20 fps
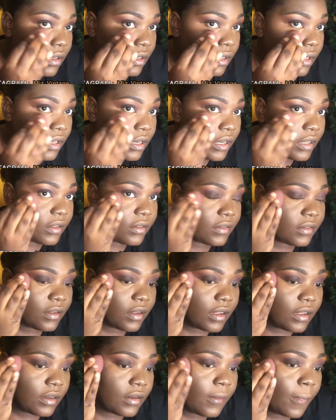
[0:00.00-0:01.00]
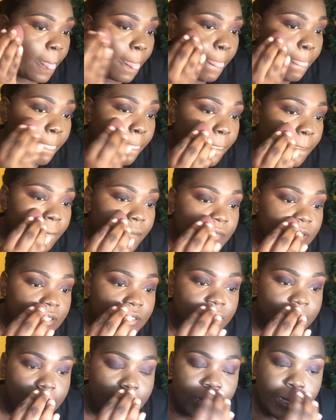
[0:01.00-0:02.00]
You understand?
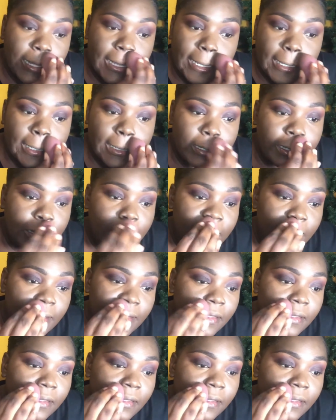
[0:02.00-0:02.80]
Just lightly